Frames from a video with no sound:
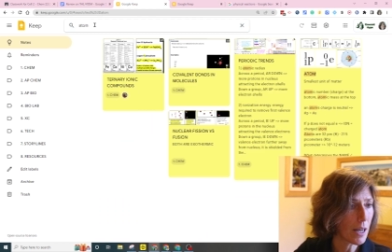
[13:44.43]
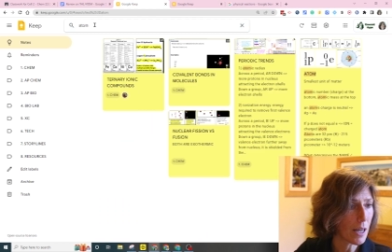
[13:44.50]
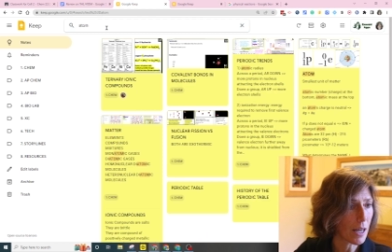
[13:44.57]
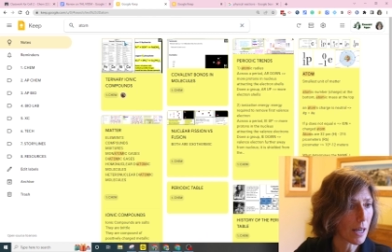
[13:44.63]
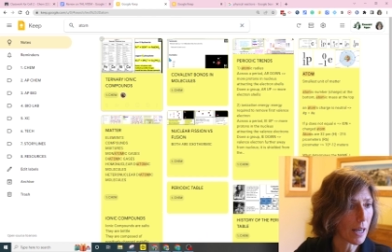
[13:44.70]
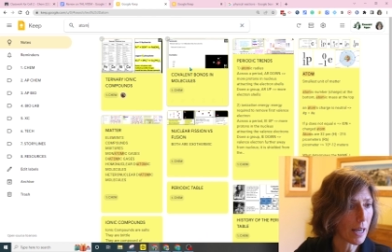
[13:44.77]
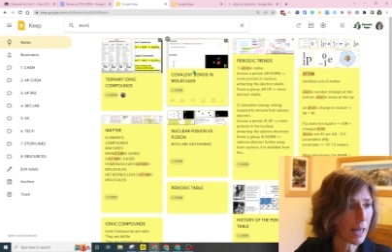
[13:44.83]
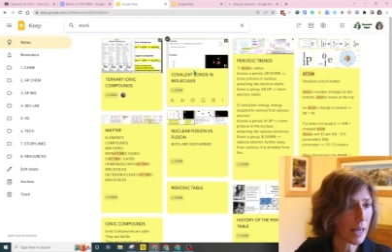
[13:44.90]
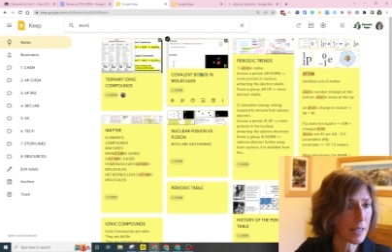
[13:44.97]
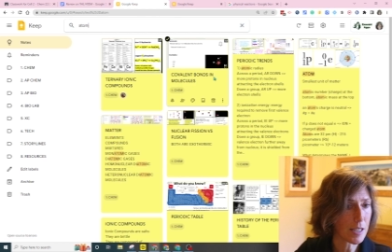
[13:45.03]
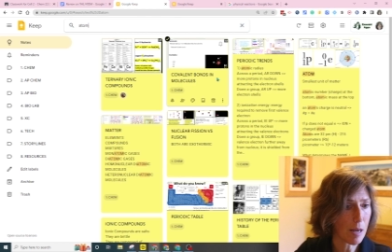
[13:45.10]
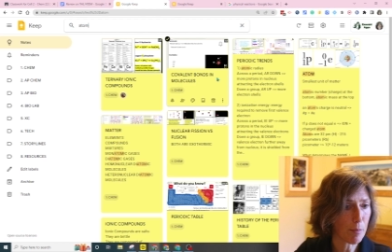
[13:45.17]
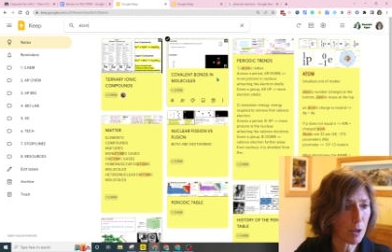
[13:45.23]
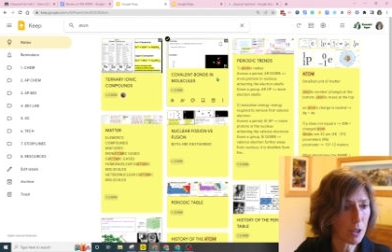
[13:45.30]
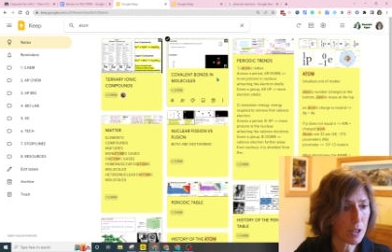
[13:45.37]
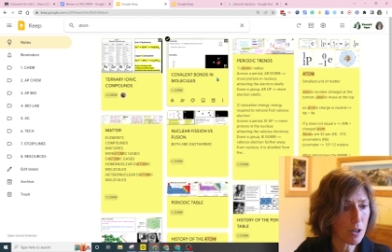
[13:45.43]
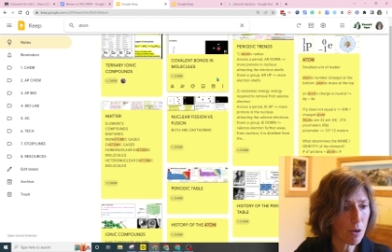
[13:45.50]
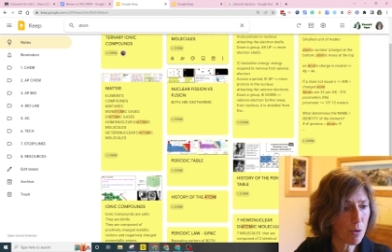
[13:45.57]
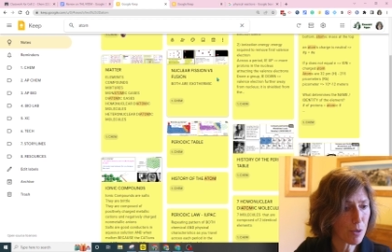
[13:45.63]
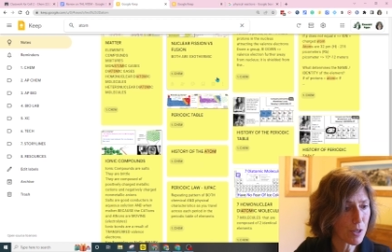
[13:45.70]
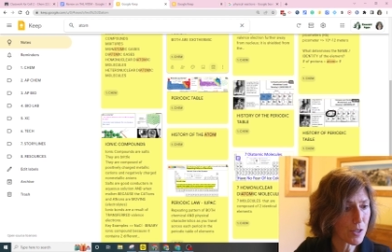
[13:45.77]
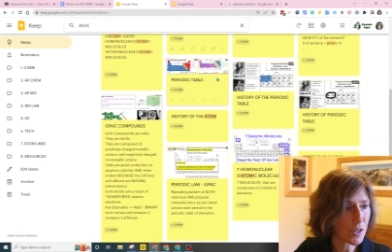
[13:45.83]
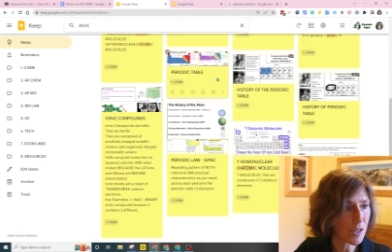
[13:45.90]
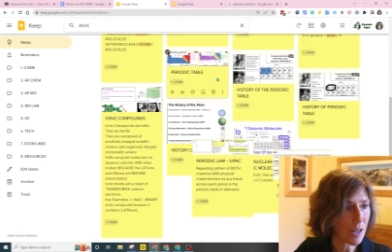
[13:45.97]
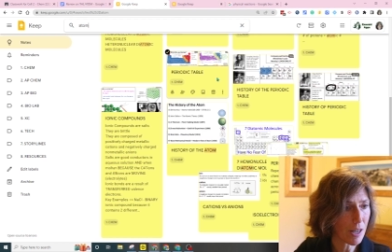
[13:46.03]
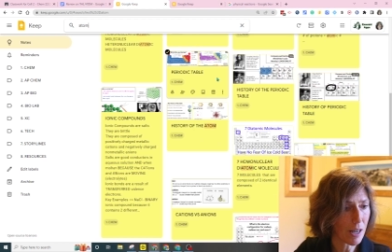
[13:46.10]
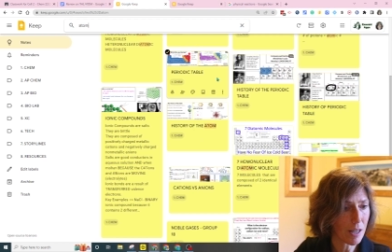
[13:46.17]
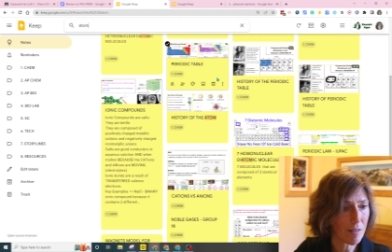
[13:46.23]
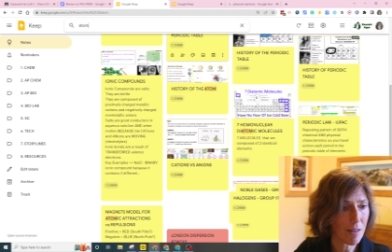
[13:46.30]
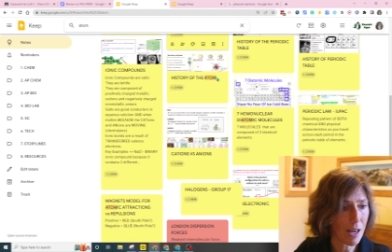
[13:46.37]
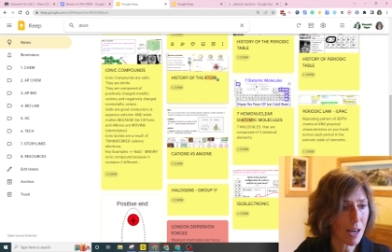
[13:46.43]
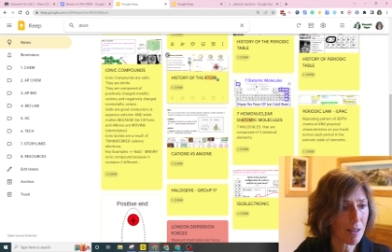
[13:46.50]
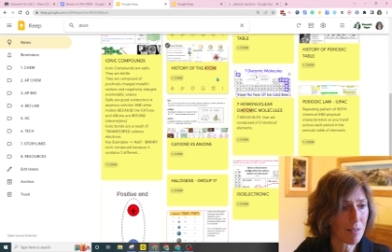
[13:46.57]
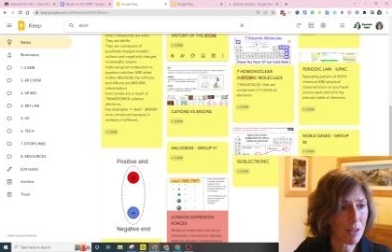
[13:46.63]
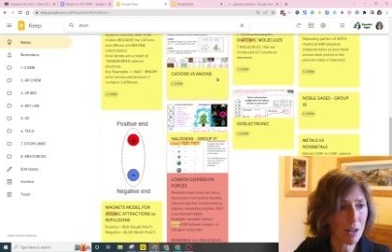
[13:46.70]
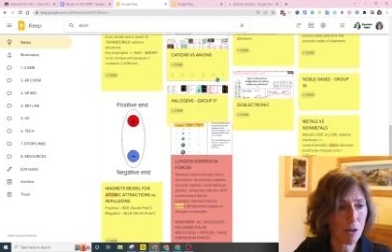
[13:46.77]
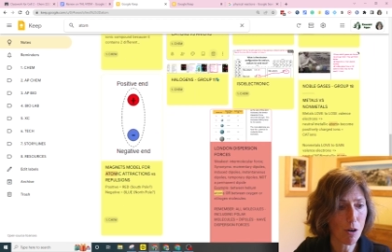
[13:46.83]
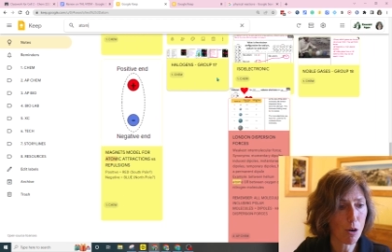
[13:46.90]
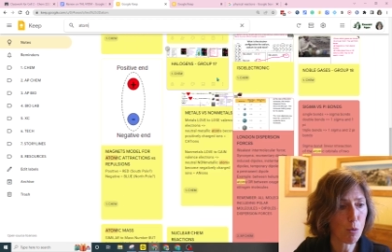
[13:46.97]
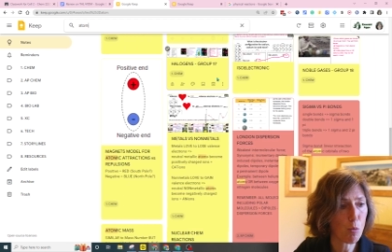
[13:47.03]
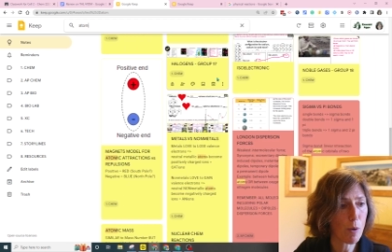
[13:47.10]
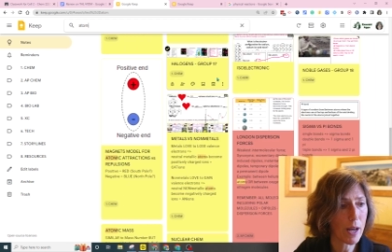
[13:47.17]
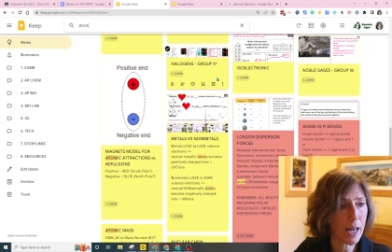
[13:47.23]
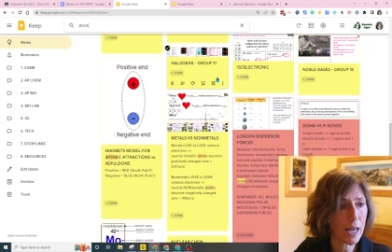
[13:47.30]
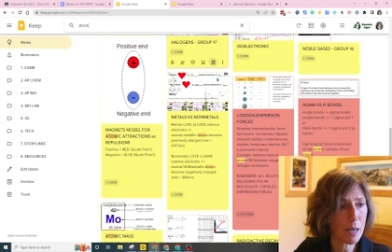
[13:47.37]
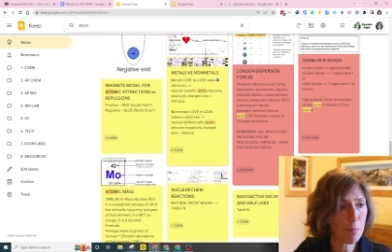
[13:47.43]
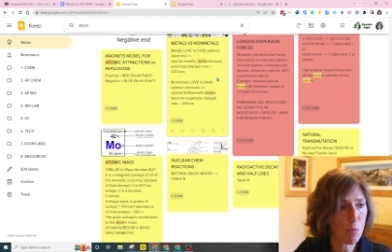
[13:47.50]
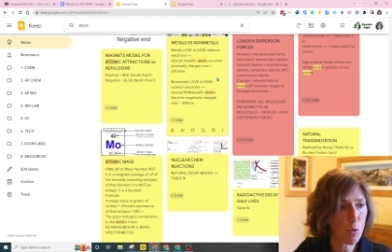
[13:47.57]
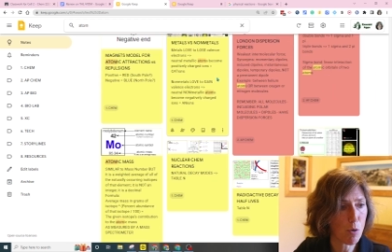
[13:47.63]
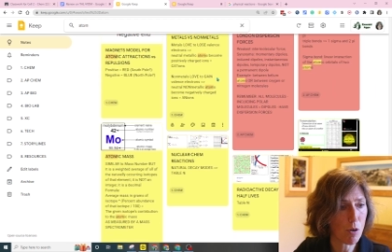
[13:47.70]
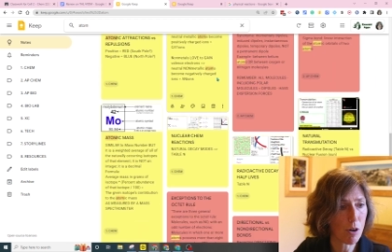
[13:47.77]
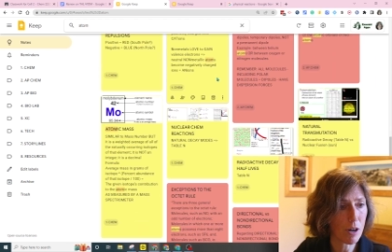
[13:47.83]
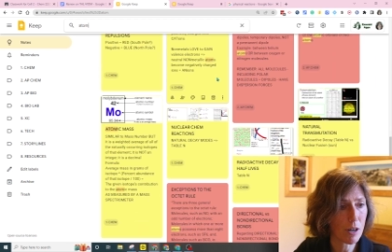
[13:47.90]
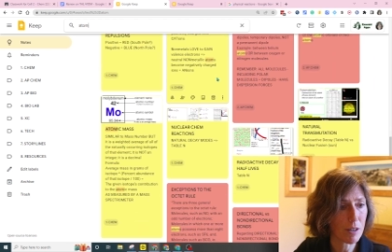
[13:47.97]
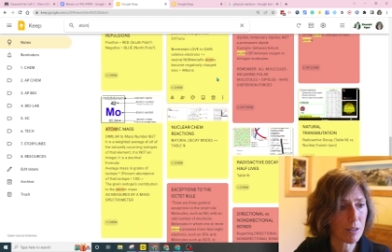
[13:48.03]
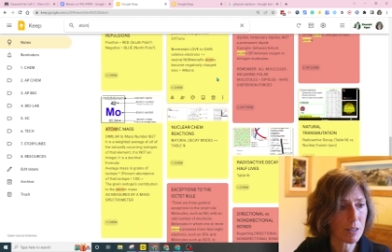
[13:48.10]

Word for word: And I'm gonna notice that there are way more